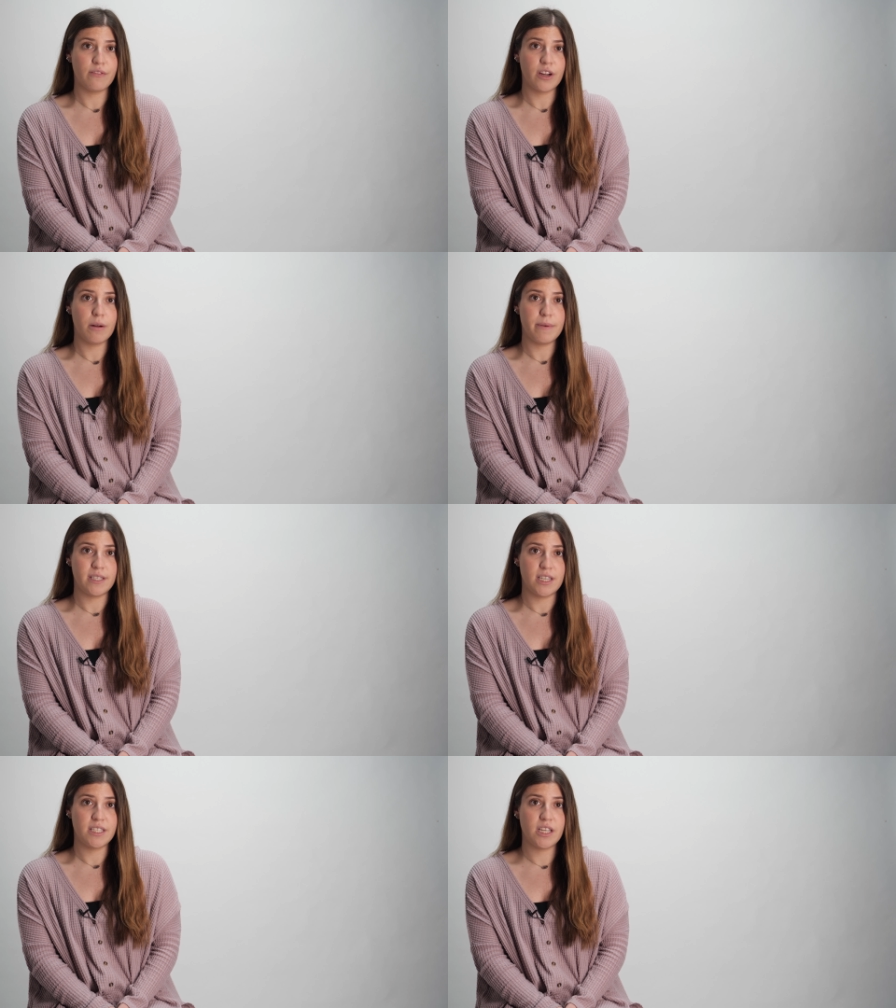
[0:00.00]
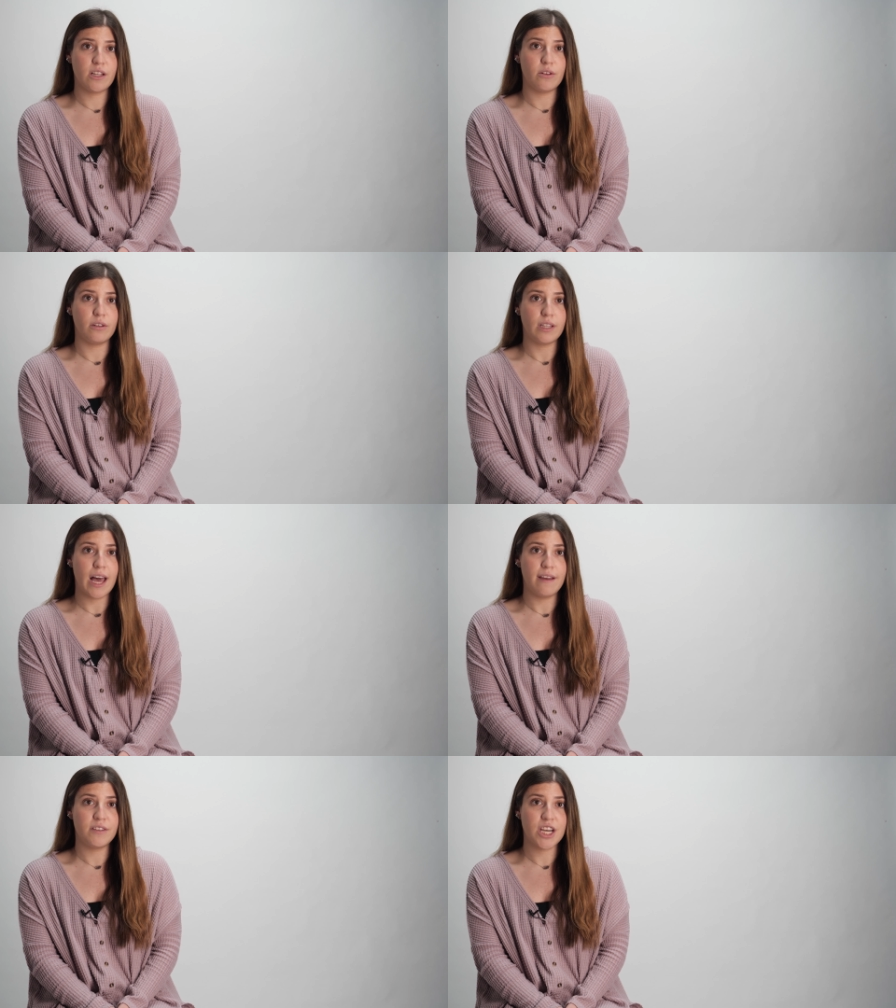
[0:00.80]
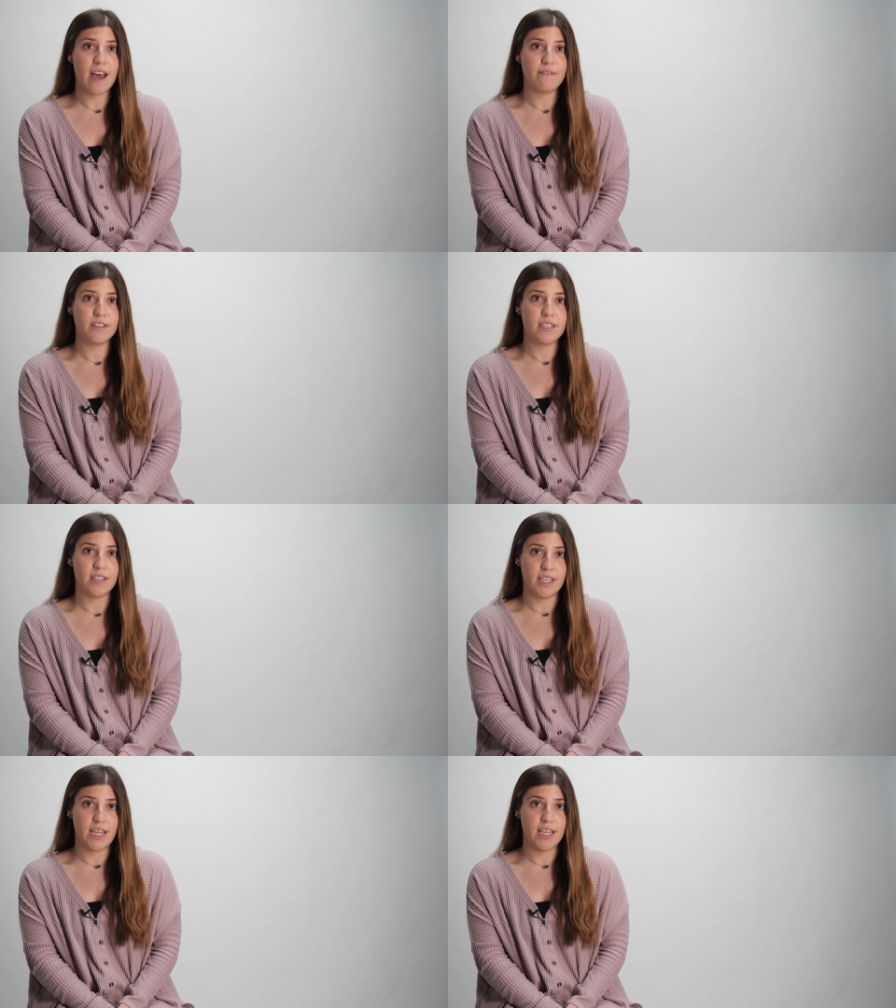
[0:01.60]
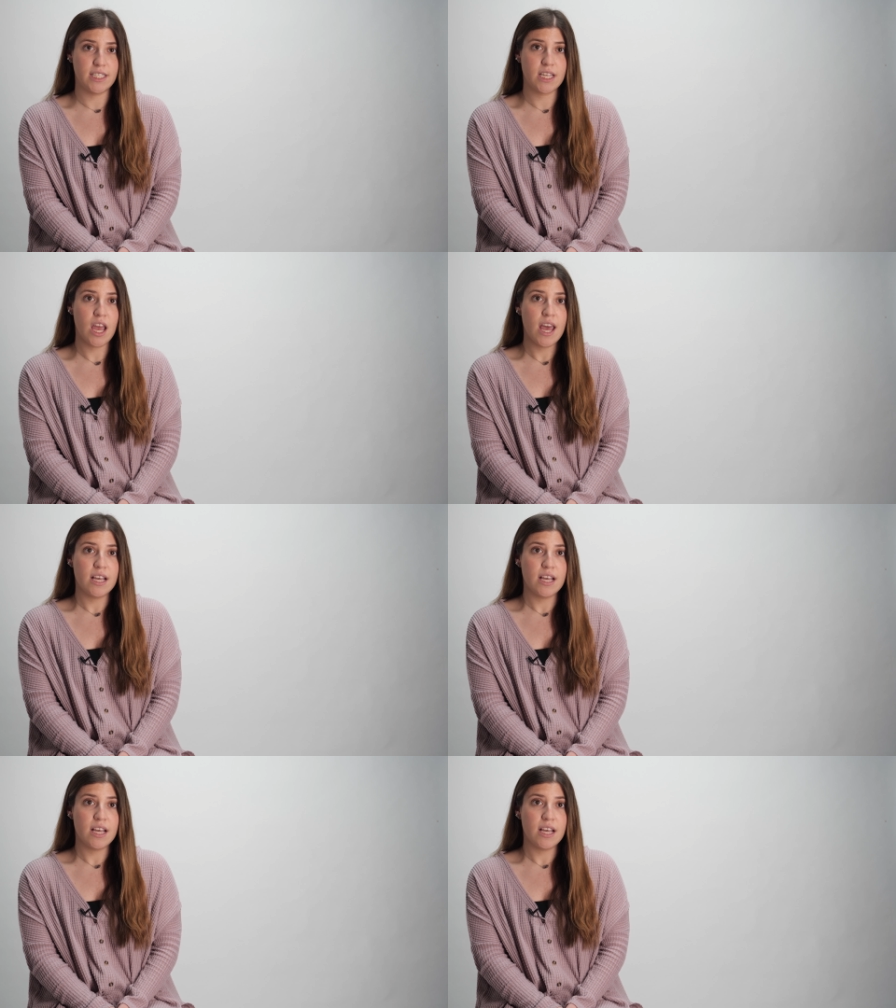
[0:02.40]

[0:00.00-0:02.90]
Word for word: for your business include live chat facilities,